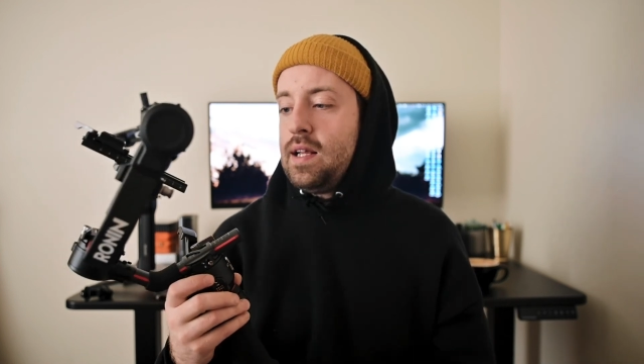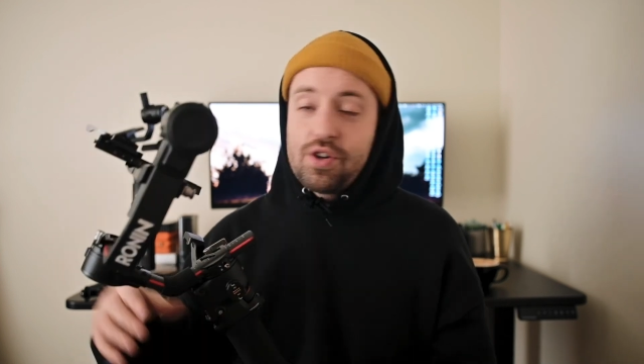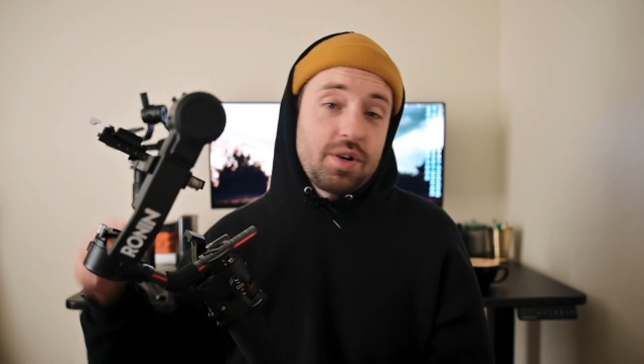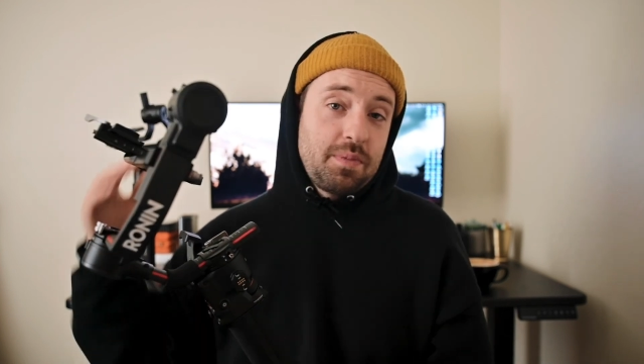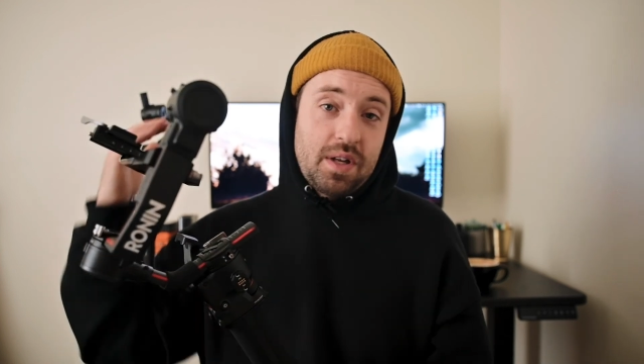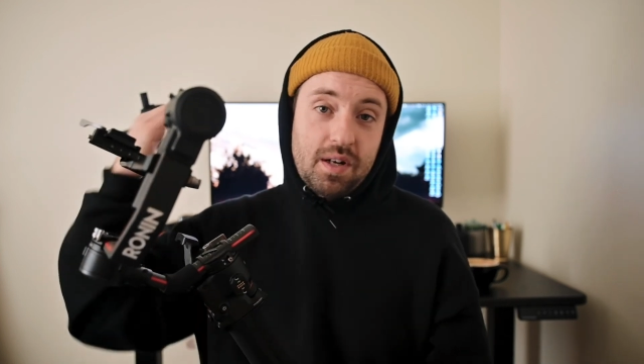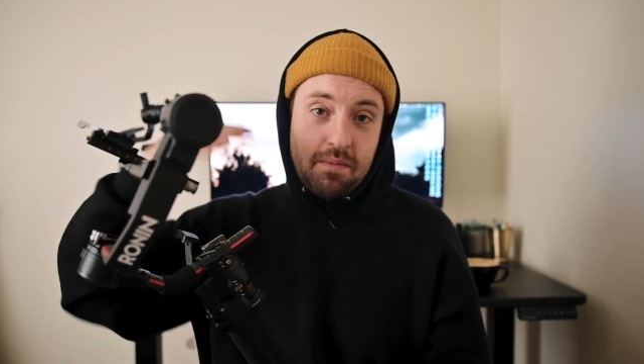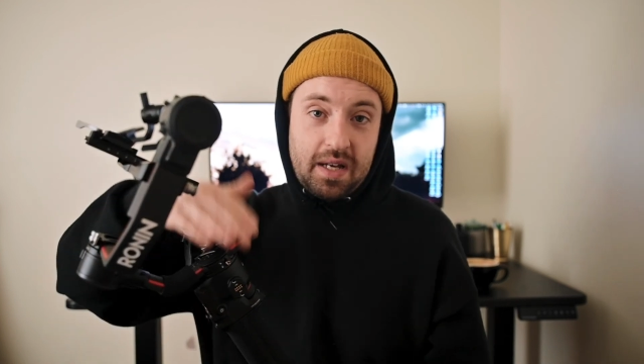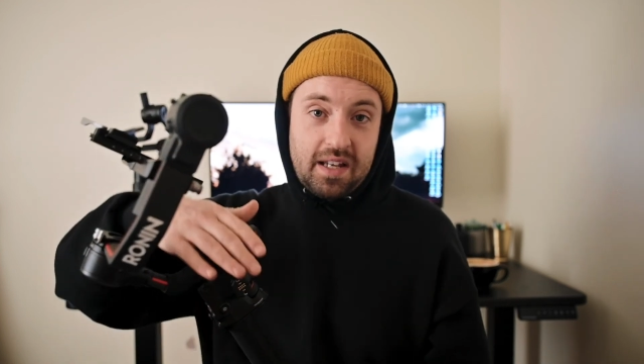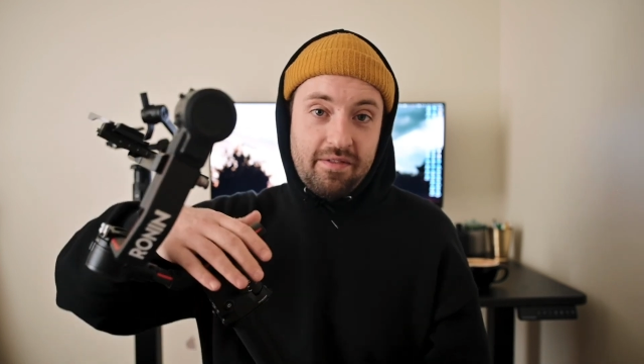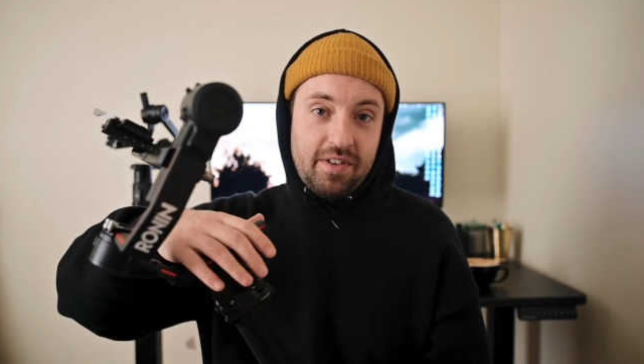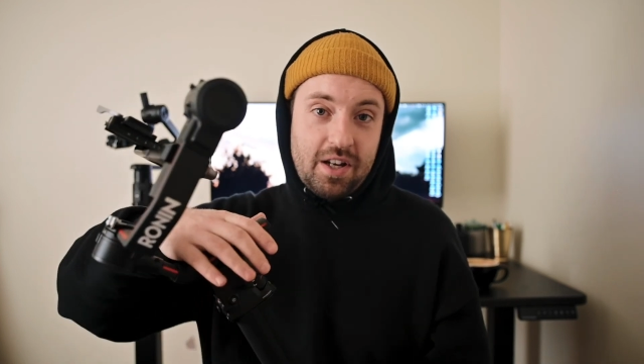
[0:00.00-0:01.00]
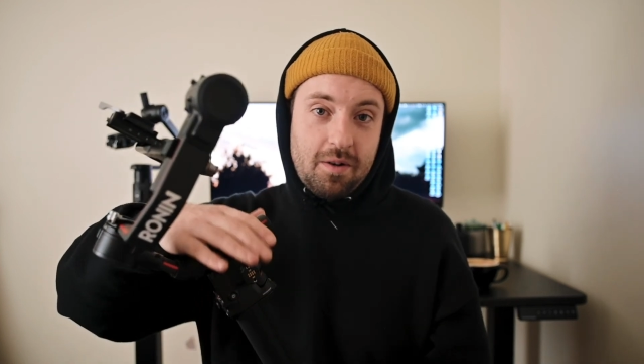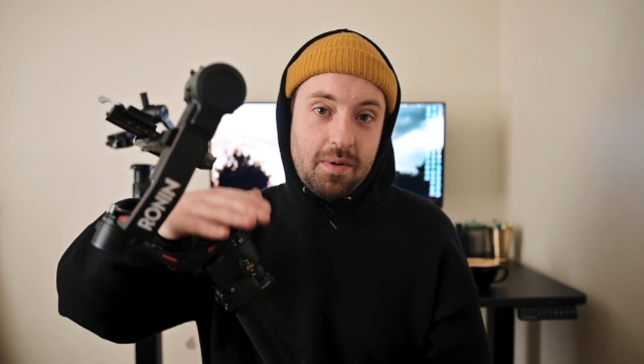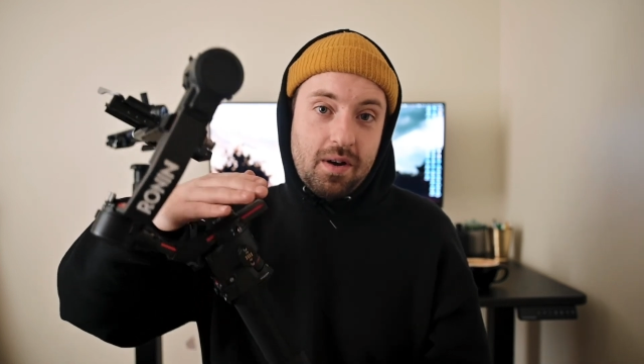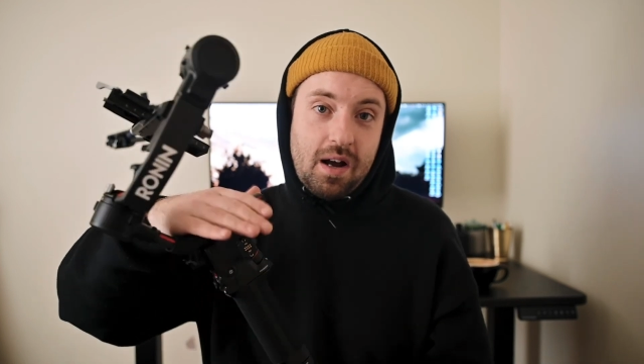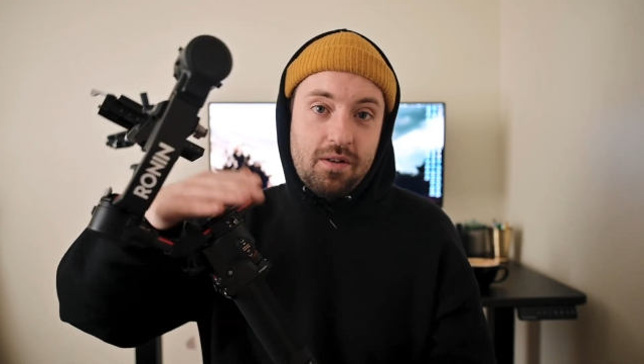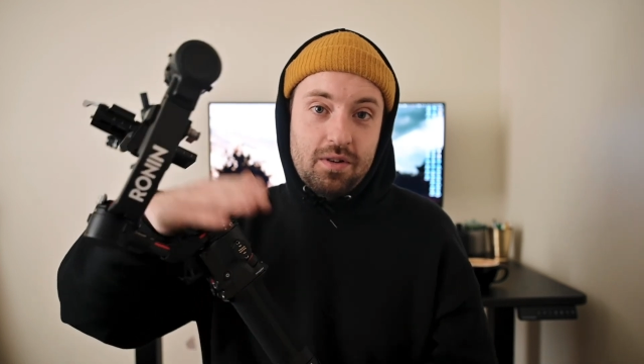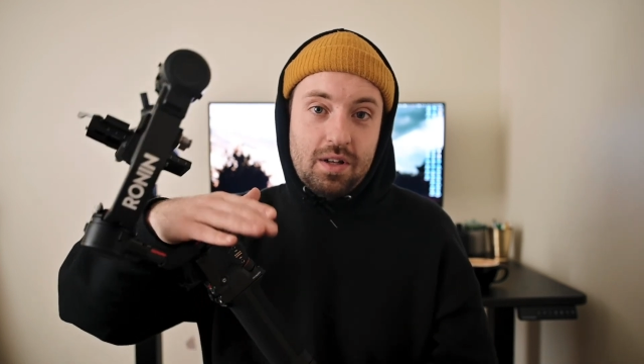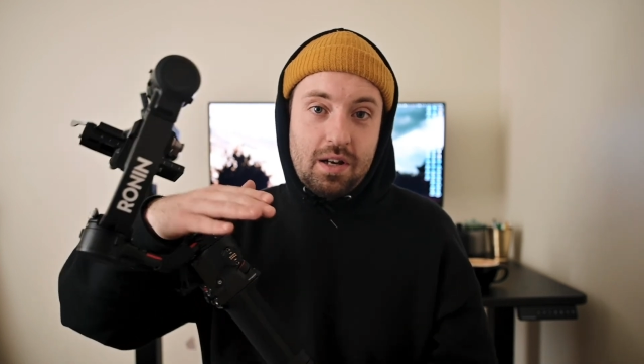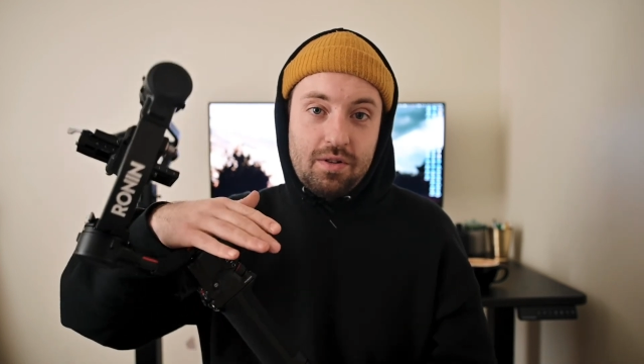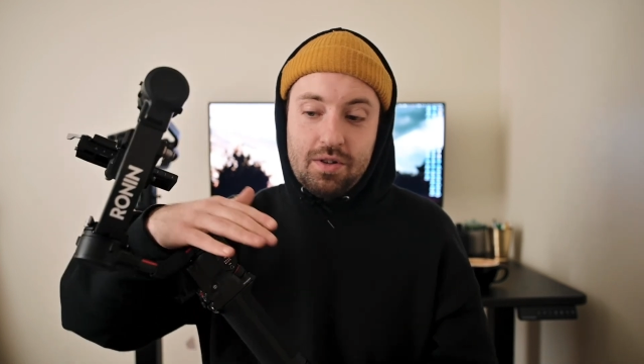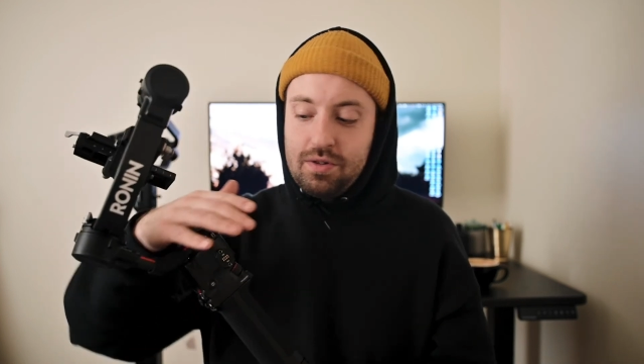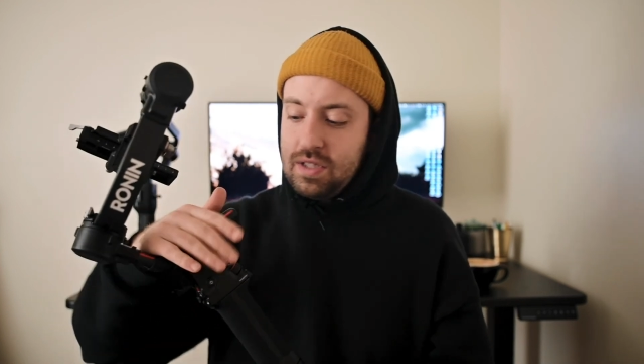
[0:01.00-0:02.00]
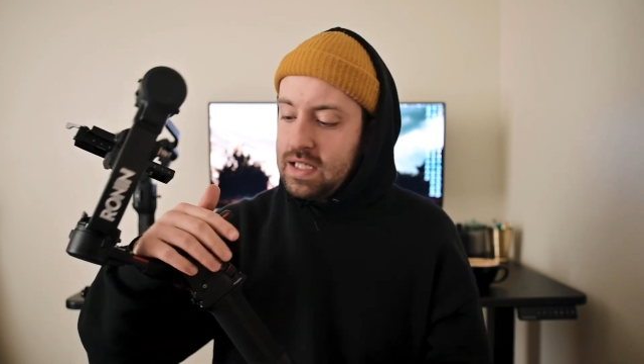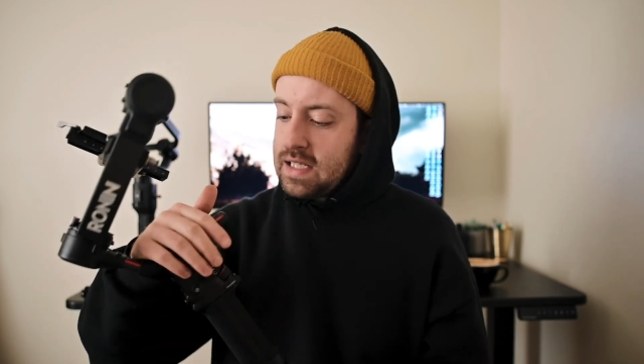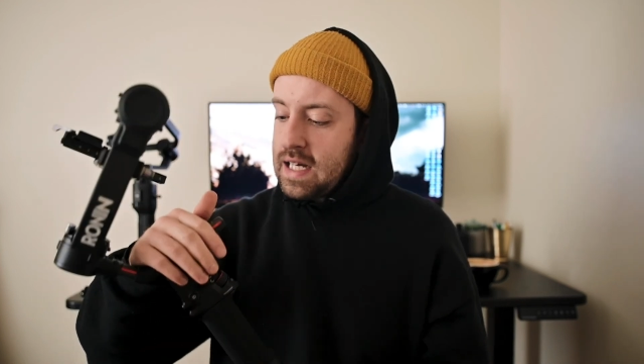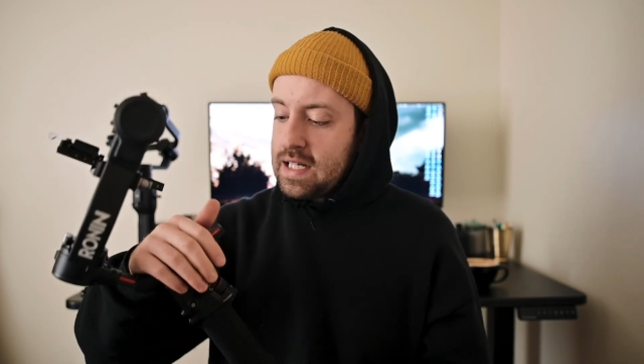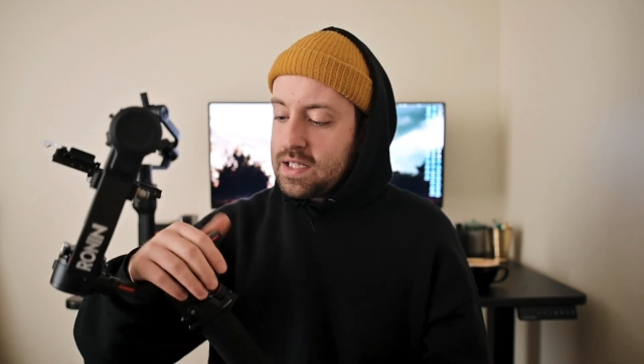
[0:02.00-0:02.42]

I'm going to be making a video about how to use this guy.